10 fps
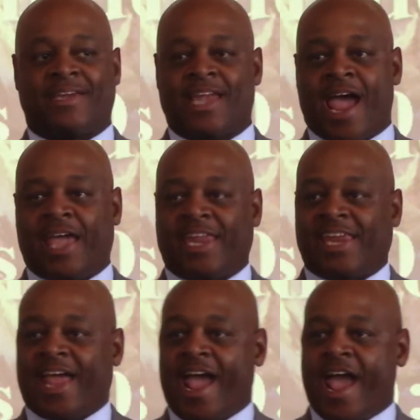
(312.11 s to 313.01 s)
night
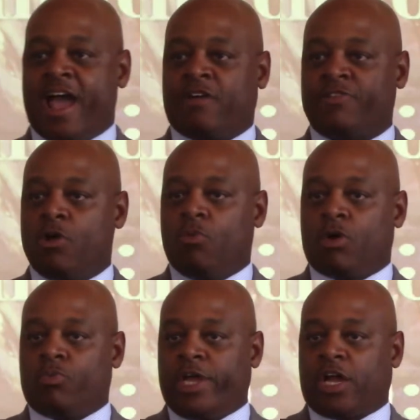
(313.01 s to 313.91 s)
and have
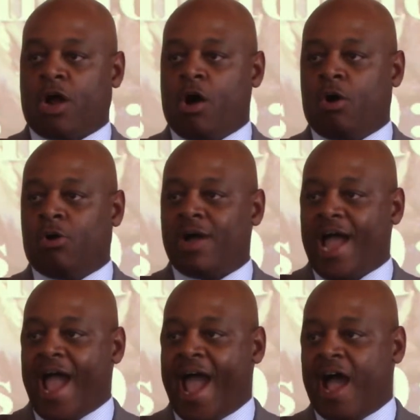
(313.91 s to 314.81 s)
what we
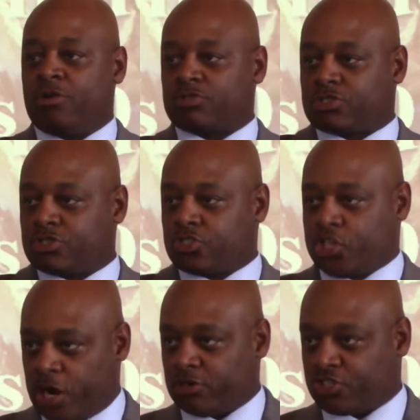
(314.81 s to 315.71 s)
call house
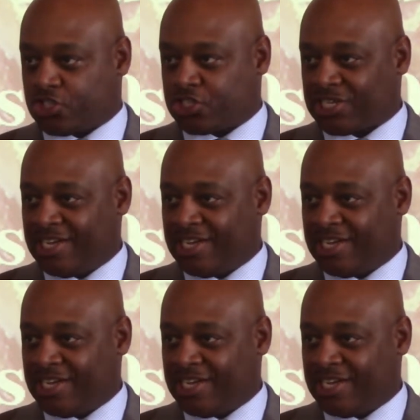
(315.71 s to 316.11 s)
church.